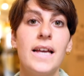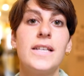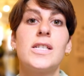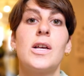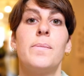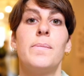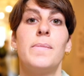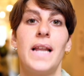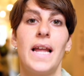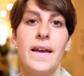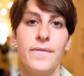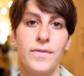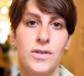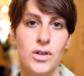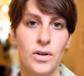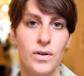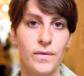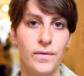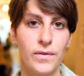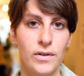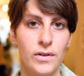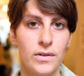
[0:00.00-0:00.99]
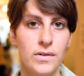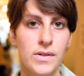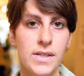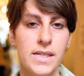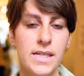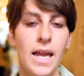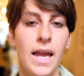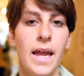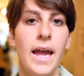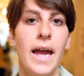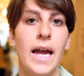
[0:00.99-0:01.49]
some
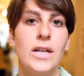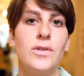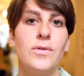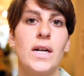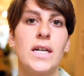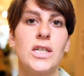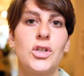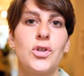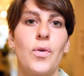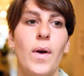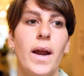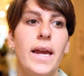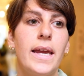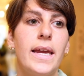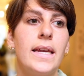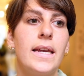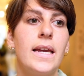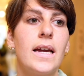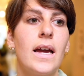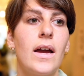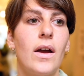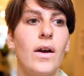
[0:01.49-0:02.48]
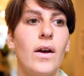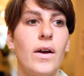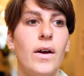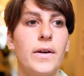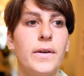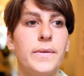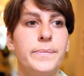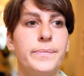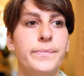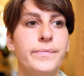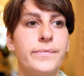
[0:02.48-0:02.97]
leftovers, and we are trying
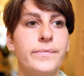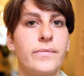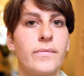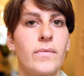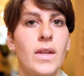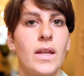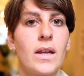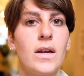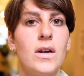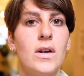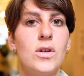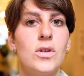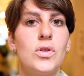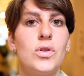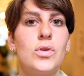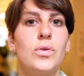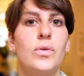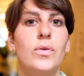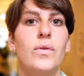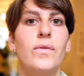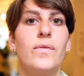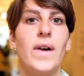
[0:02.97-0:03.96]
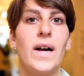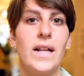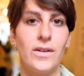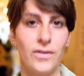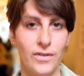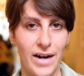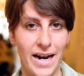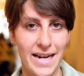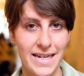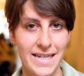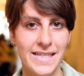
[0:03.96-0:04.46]
to
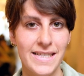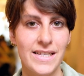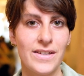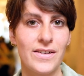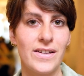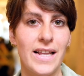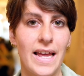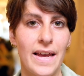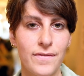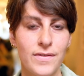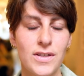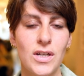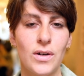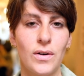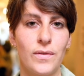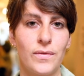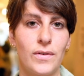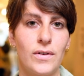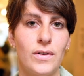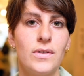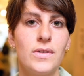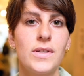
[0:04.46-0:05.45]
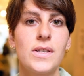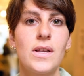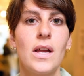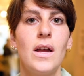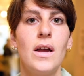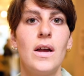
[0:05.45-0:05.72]
valorize the leftovers.